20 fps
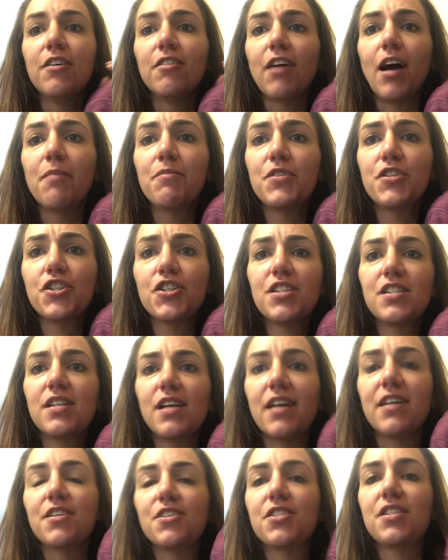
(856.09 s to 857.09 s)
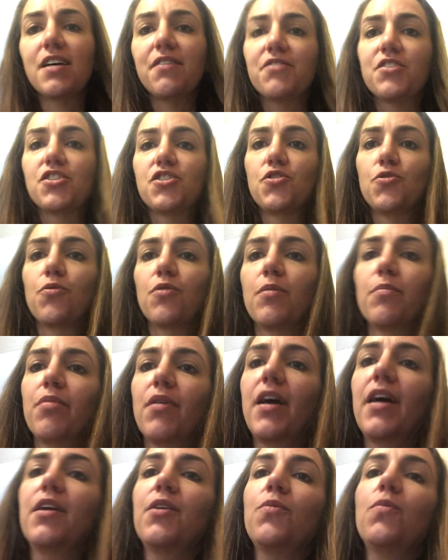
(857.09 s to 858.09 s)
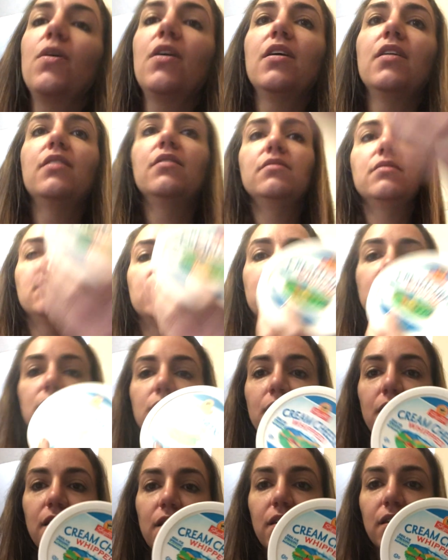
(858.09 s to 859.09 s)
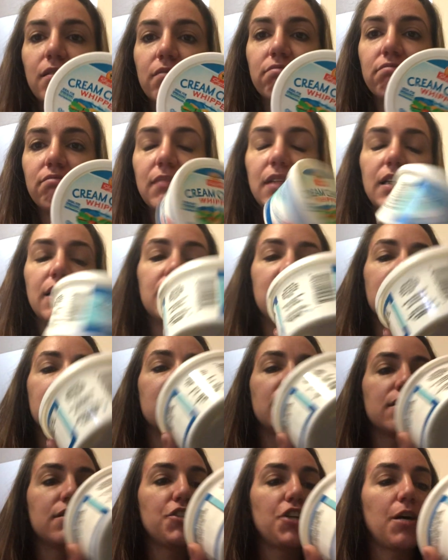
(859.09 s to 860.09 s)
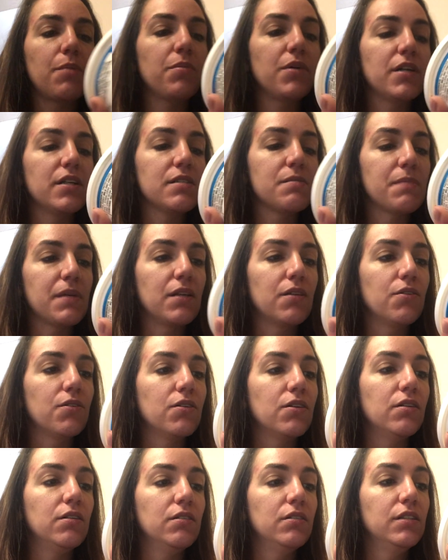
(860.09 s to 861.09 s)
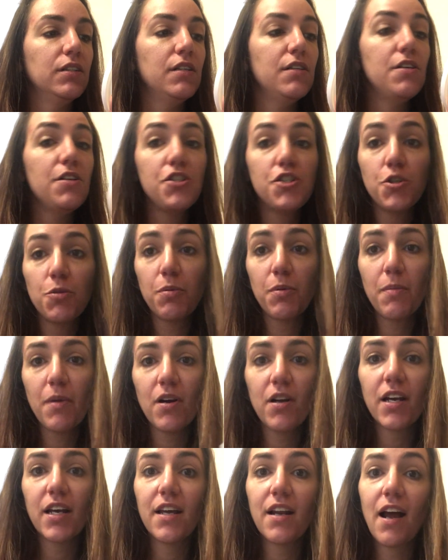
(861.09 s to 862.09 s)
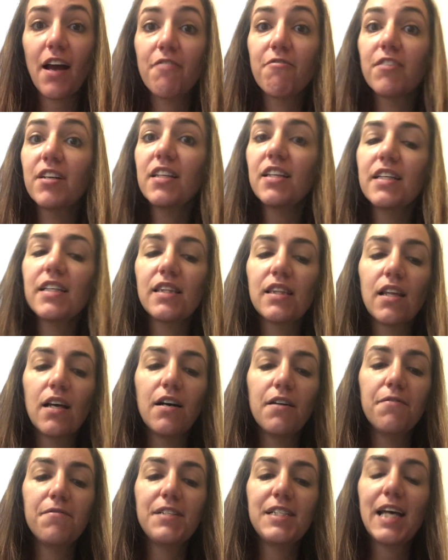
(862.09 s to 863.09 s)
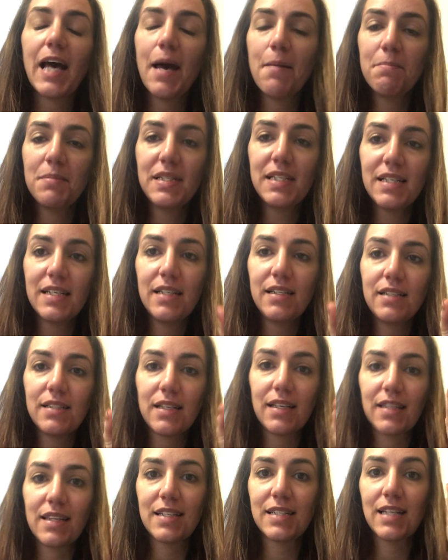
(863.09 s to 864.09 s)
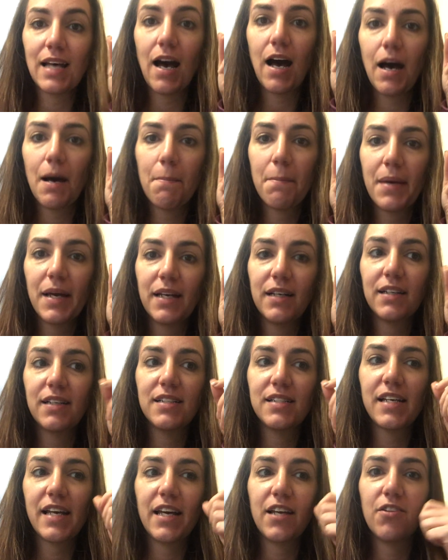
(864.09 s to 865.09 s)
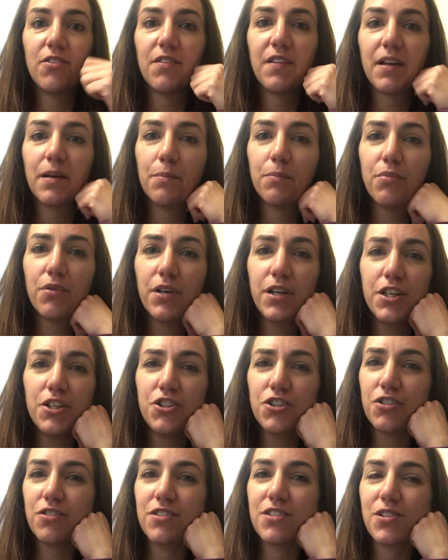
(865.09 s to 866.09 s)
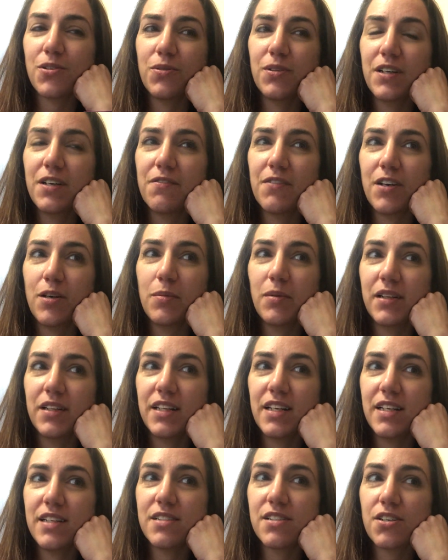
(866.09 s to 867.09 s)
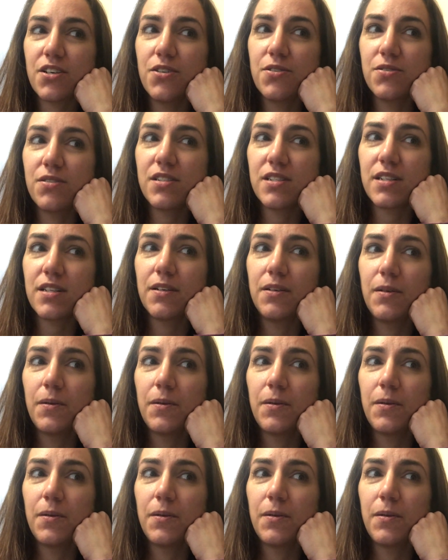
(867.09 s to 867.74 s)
I just have a store brand one with this. ShopRite is my local supermarket. I really love Tempty. It's like this hot pink container that I'm pretty sure is only available on the East Coast.